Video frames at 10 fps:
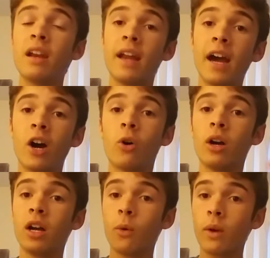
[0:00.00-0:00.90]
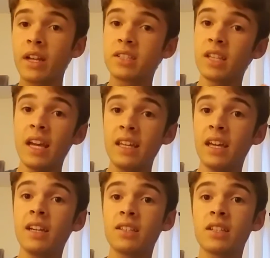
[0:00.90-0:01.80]
Now, when I say
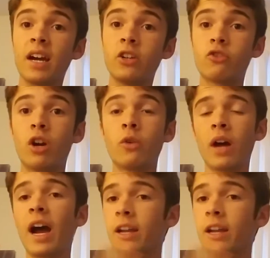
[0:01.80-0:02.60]
K S I drone,